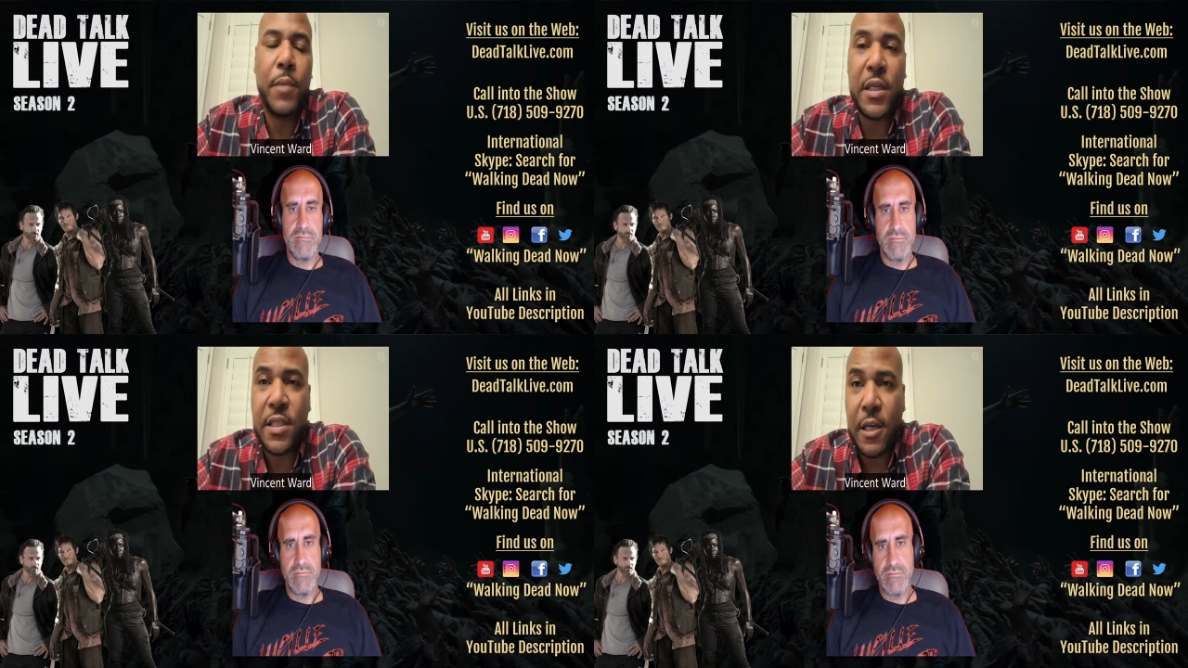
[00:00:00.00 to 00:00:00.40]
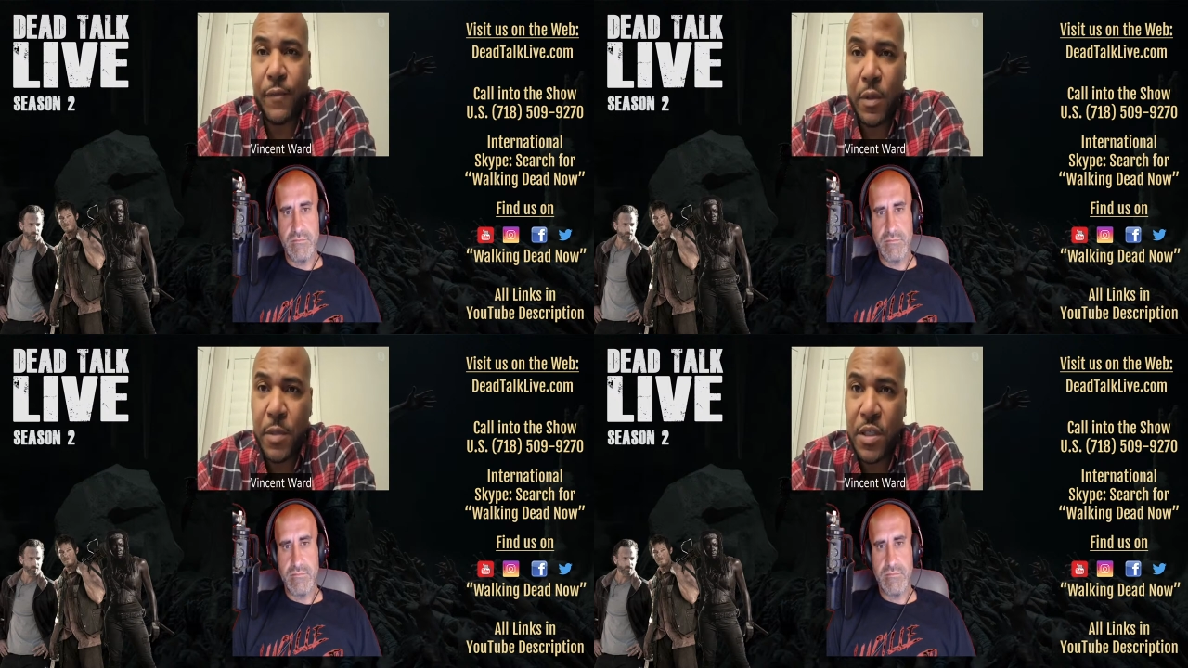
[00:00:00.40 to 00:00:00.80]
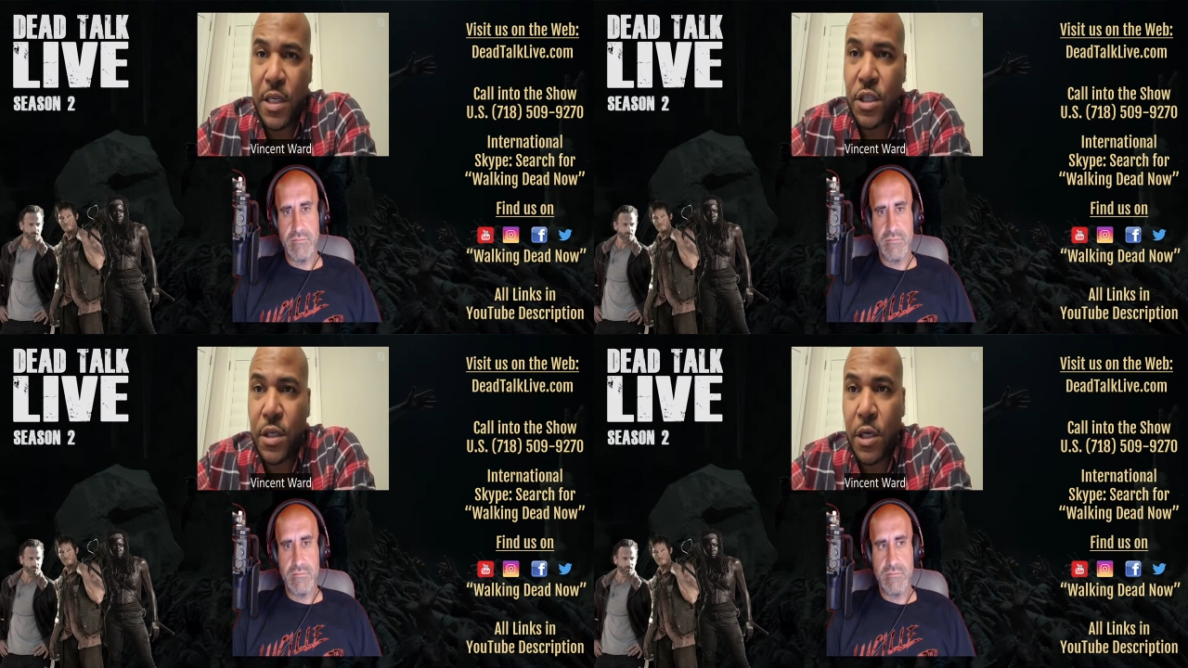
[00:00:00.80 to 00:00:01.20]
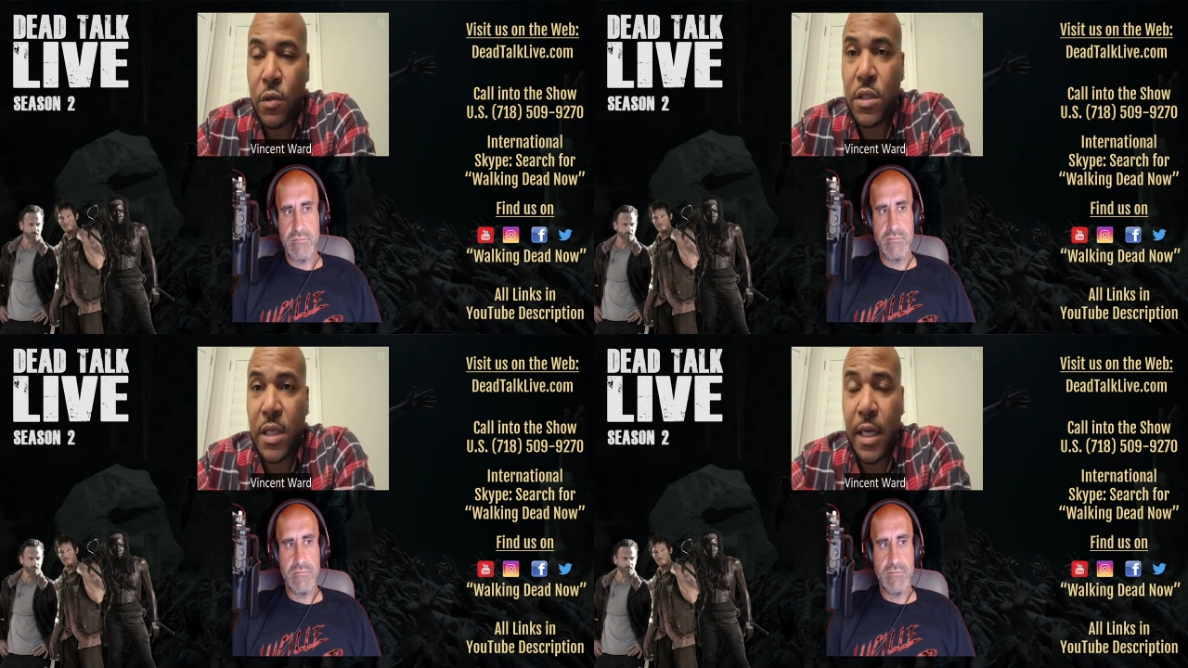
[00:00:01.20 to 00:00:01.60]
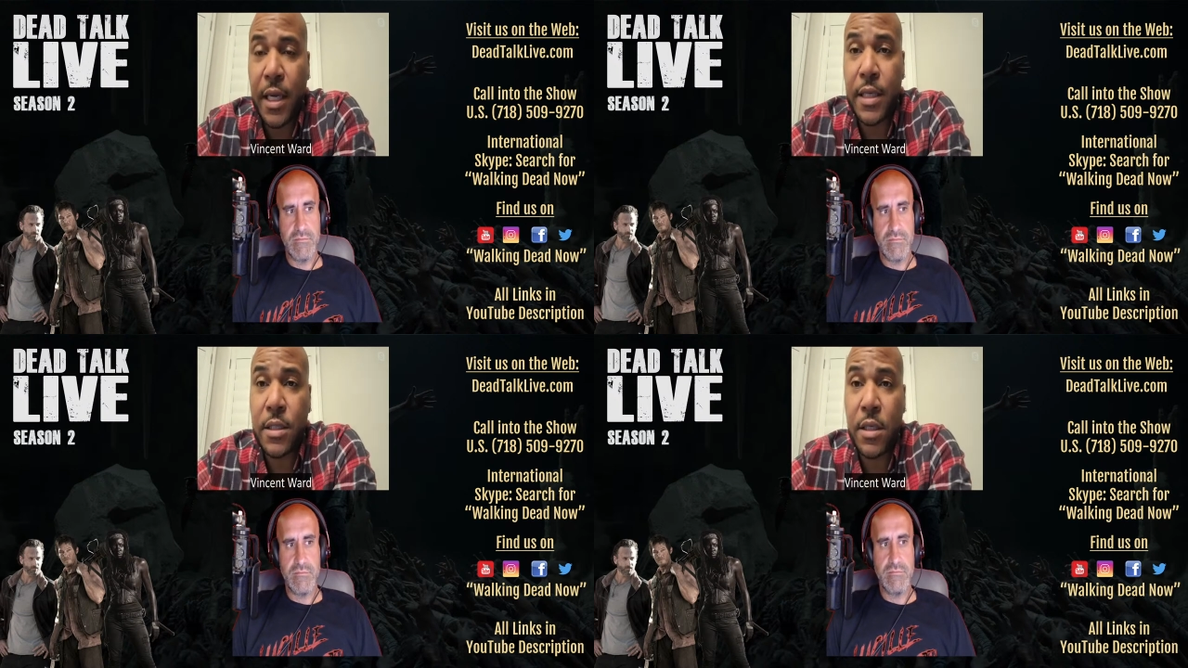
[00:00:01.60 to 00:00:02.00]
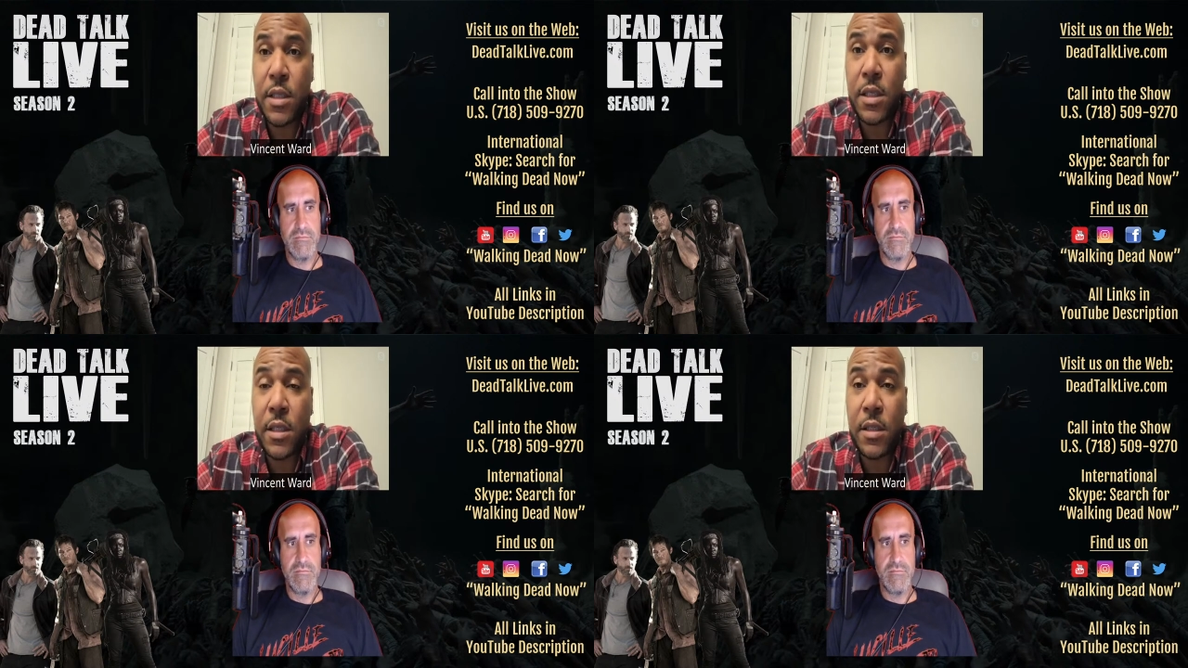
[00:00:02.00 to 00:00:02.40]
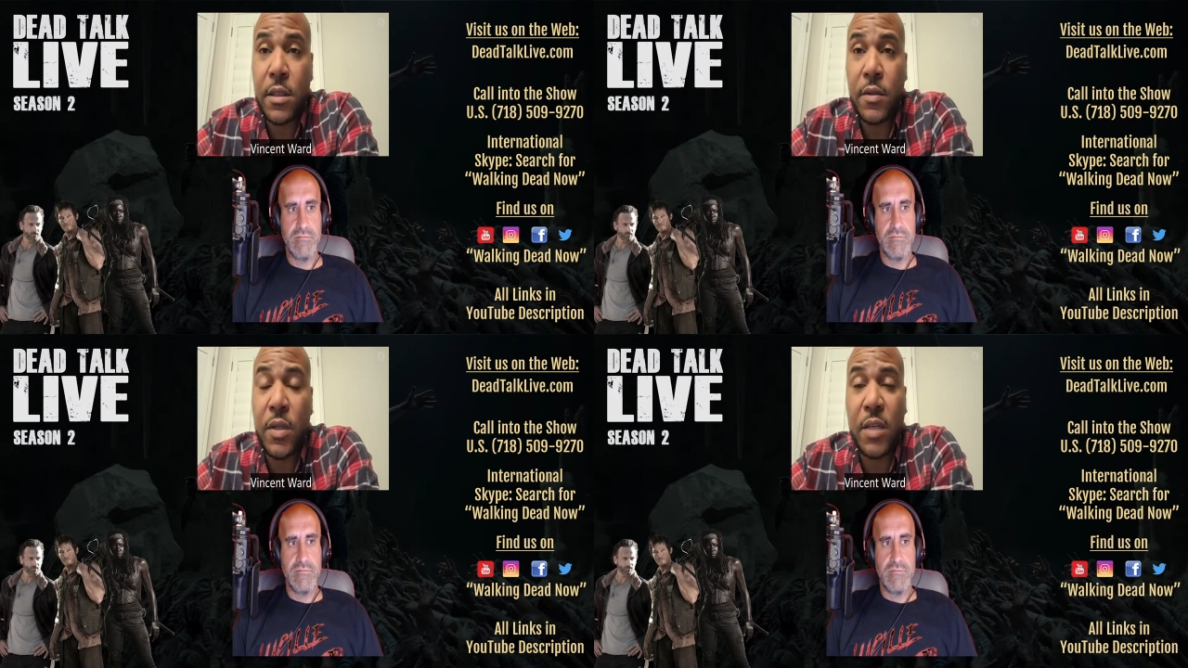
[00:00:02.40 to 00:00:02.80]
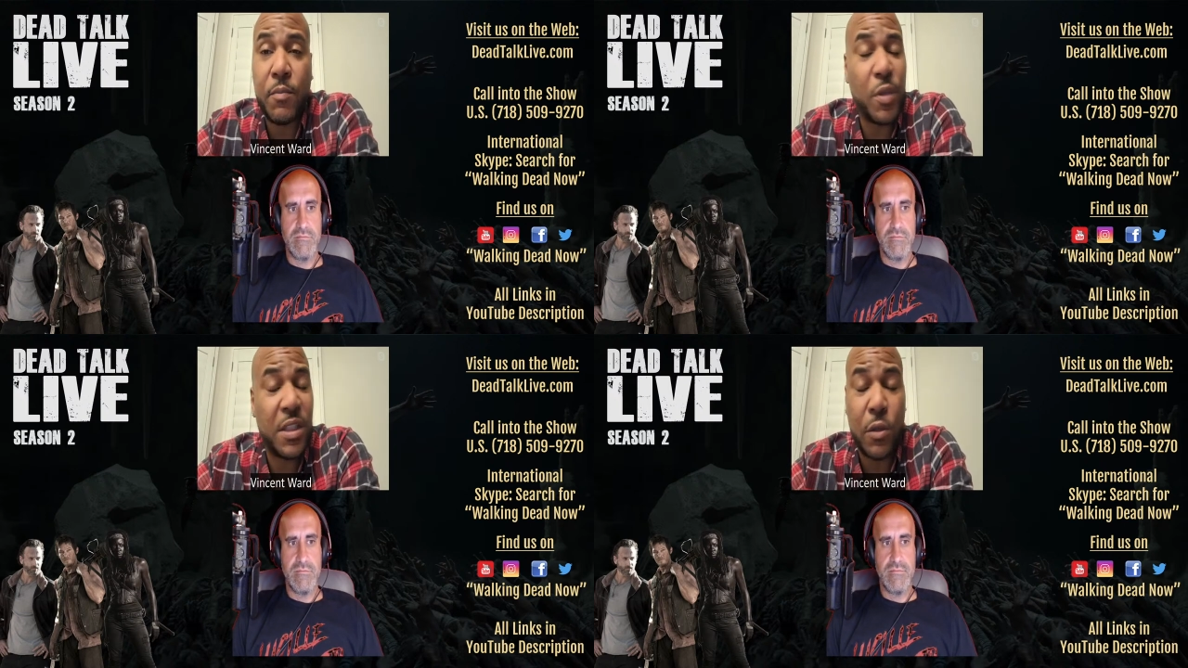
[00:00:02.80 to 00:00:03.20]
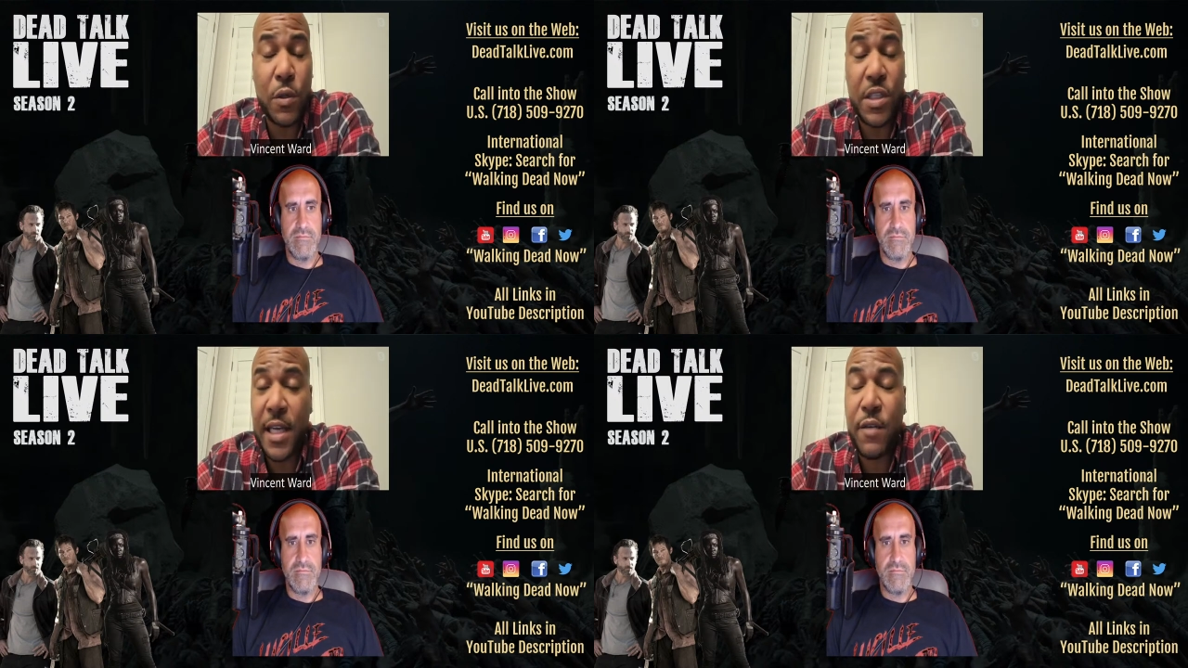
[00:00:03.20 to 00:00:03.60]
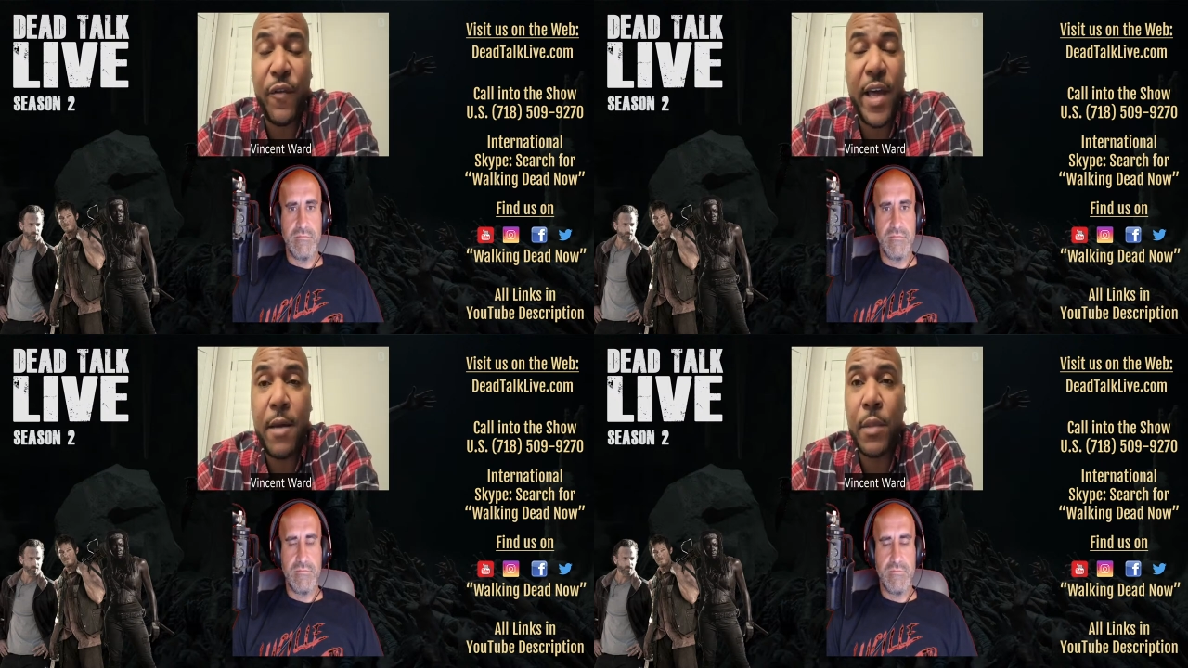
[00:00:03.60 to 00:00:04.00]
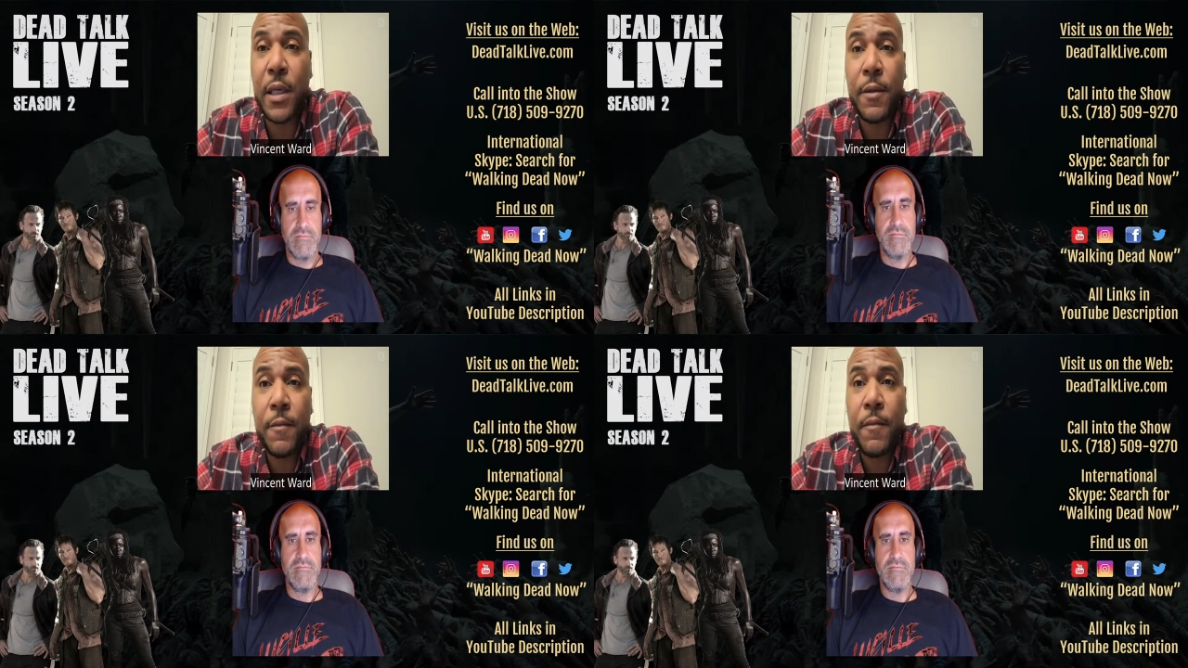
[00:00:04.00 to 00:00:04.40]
Speaker 1: put himself in a position to go see his let's go see his family.